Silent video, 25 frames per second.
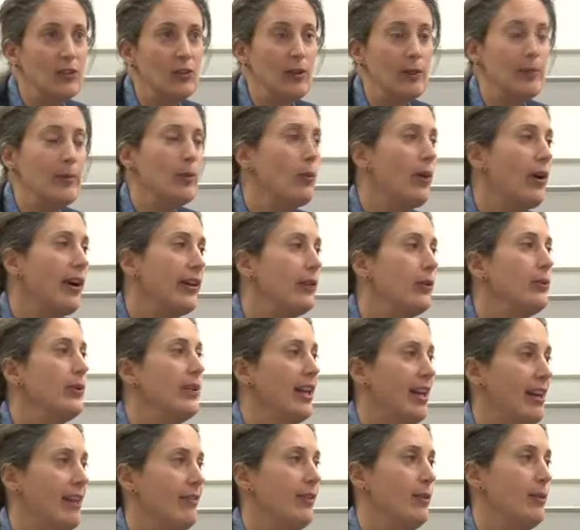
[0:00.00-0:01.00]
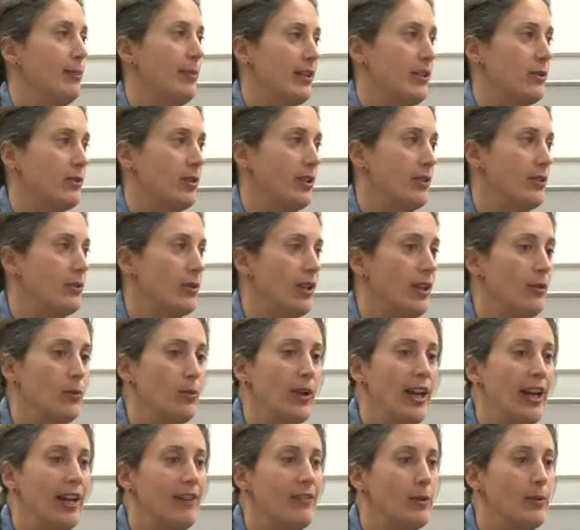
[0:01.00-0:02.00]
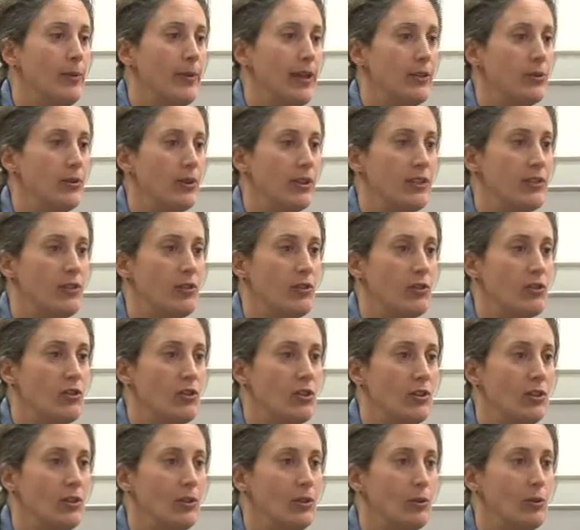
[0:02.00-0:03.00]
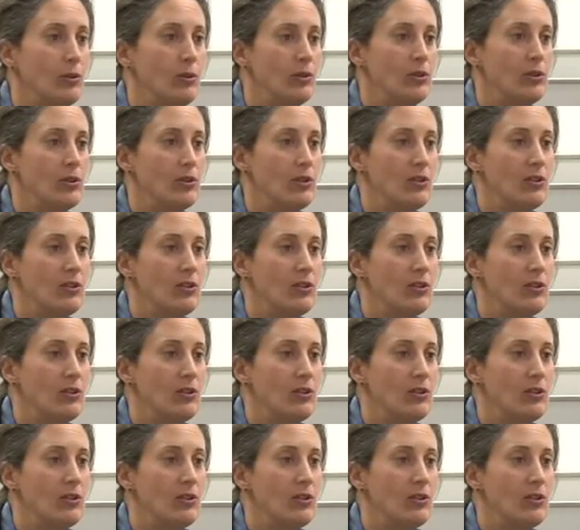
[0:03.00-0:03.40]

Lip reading: I mean, why do we have the metrics, right? We have the metrics to,